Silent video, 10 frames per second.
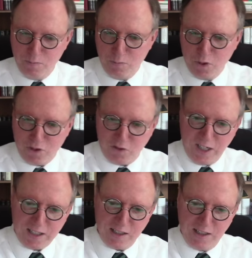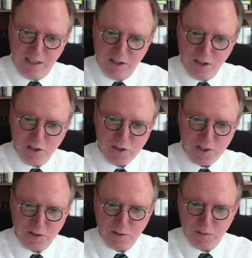more directly in those
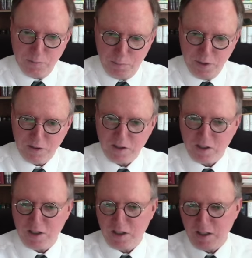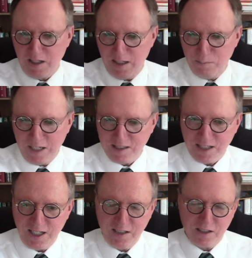who built the car and
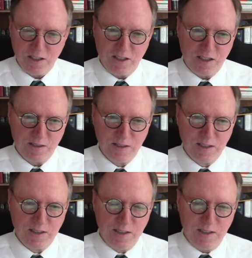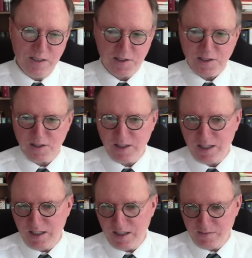maintained the car. And so
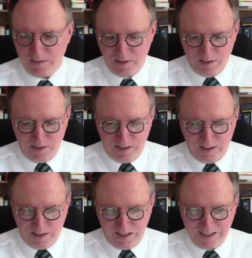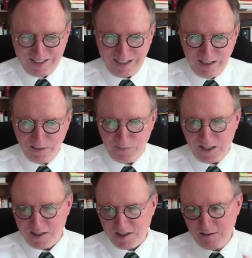I have uh, that kind of
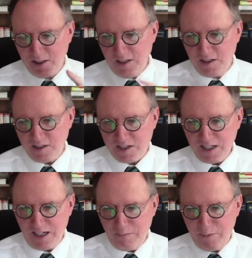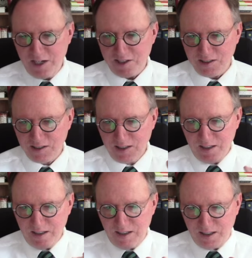faith. So you can see how Machen
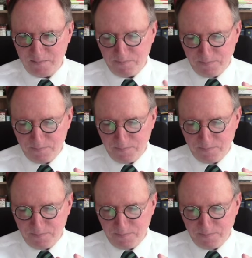uh,